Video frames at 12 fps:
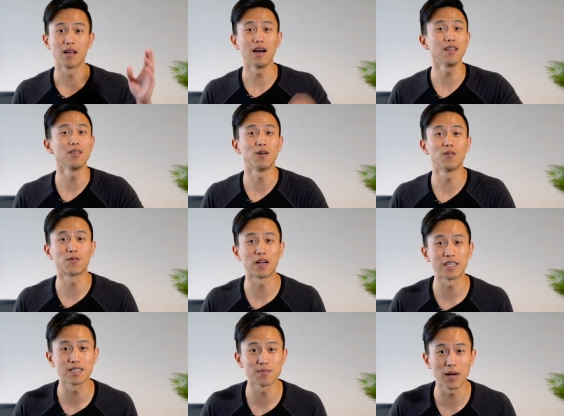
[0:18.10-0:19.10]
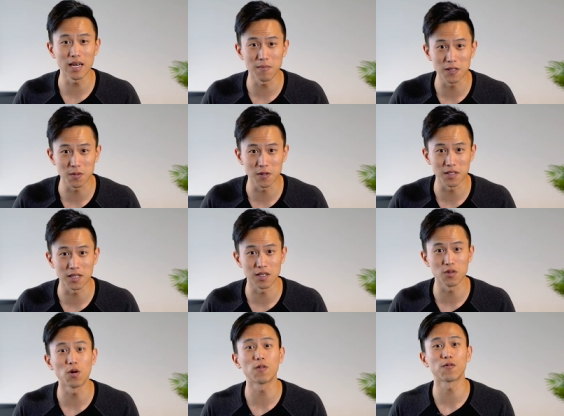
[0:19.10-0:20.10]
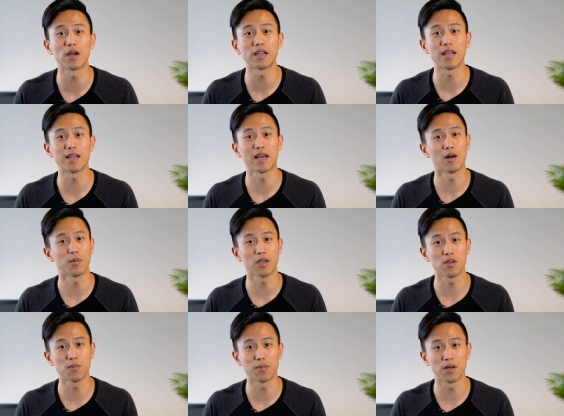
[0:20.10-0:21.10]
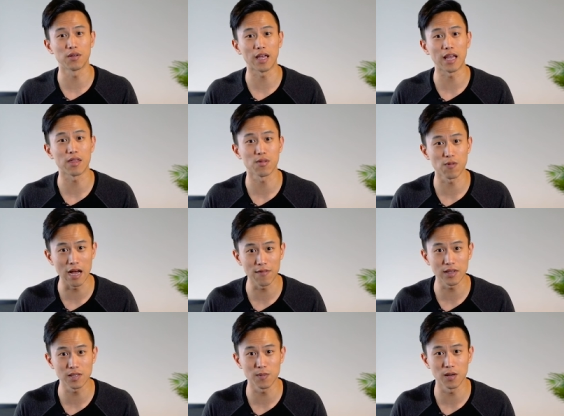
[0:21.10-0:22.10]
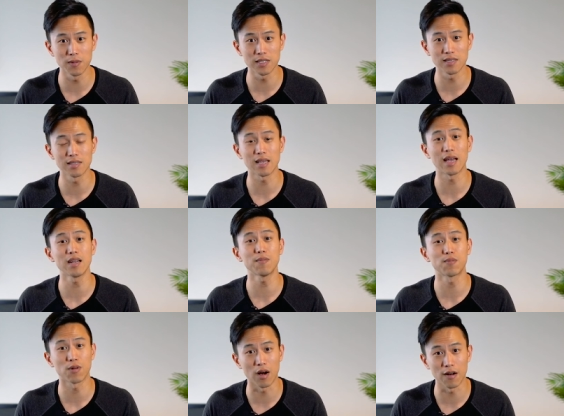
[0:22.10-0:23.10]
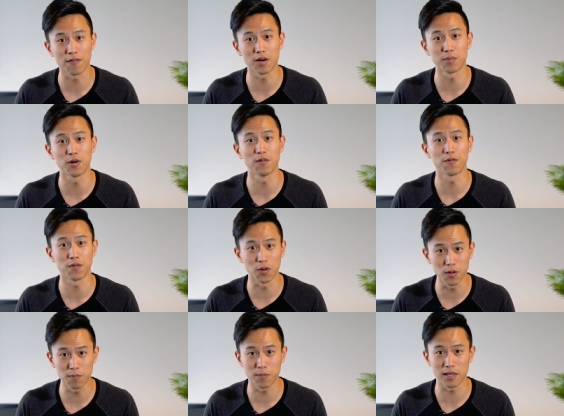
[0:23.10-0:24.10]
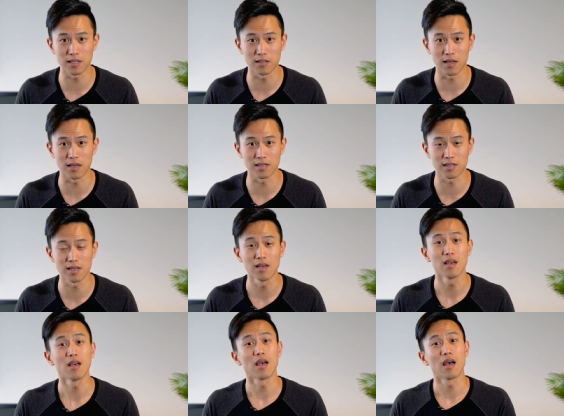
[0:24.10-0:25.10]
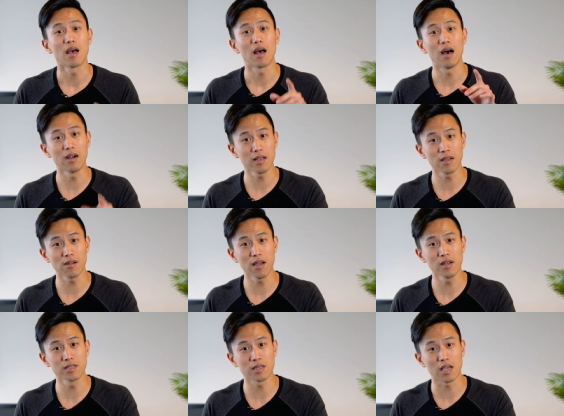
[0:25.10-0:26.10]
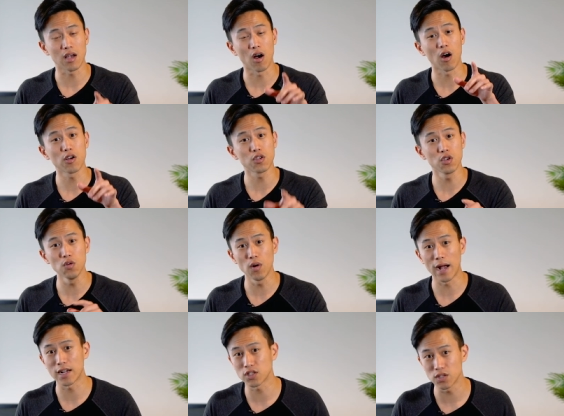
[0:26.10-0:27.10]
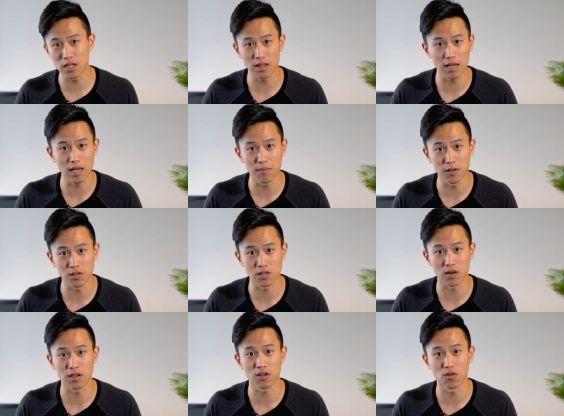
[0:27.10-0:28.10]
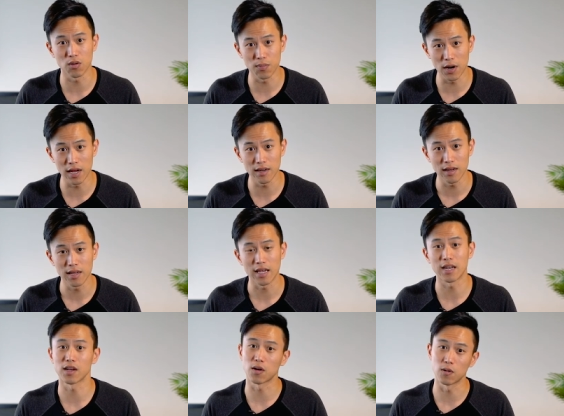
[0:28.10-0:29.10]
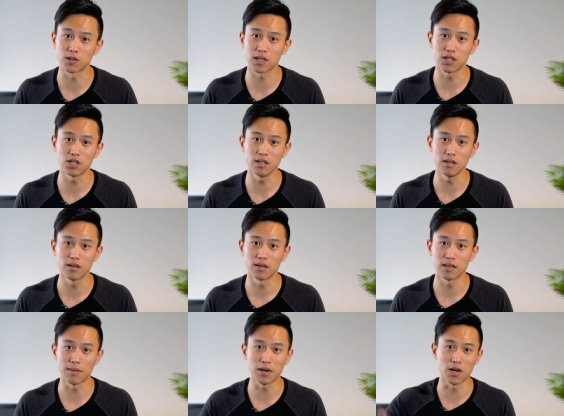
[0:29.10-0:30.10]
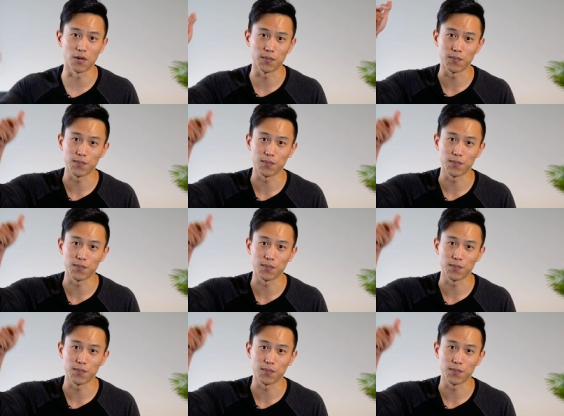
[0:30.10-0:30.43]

Hello friends, my name is Wilson, your friend in helping you build a thriving small business and a profitable food business. Out of curiosity, are you actually thinking about starting your brand in a ghost kitchen? Let me know.